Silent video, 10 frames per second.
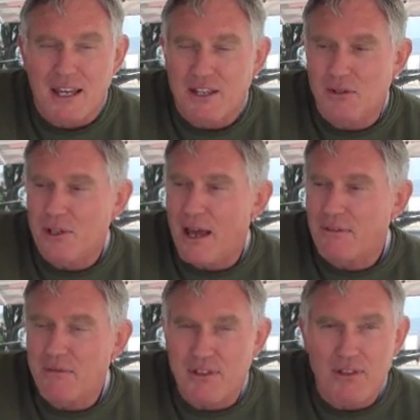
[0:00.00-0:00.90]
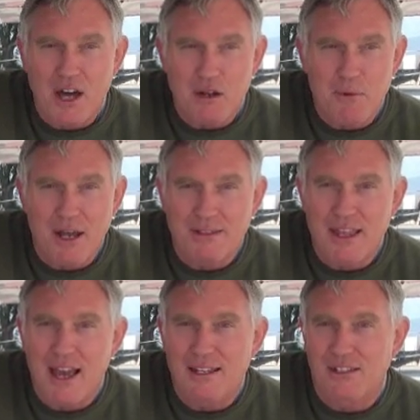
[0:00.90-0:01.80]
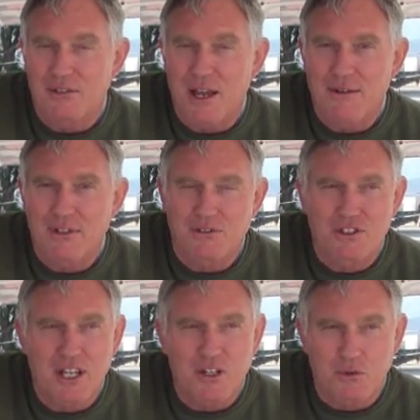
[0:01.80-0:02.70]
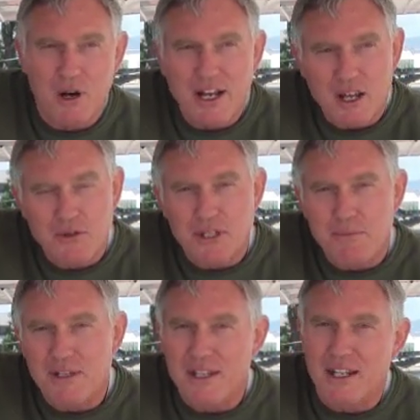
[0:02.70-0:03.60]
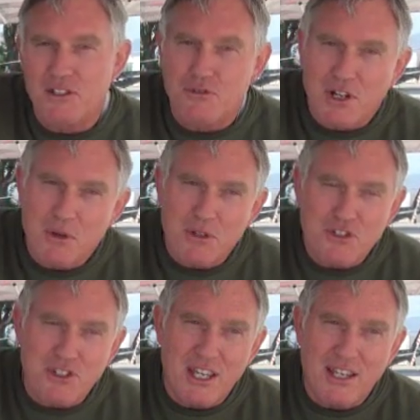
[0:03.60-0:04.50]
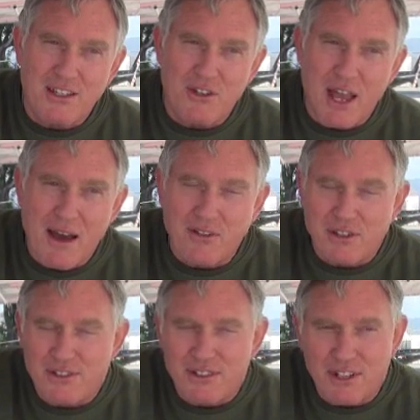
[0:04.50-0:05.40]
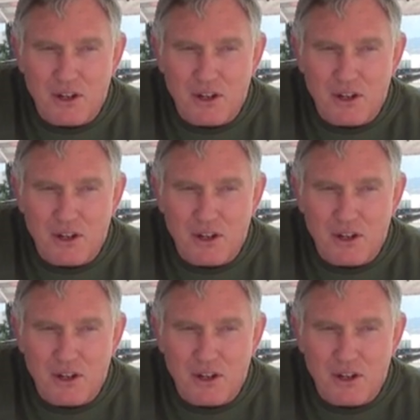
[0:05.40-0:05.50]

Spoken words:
You haven't even thought about that, and you haven't set your radios up to the next frequency, and you haven't,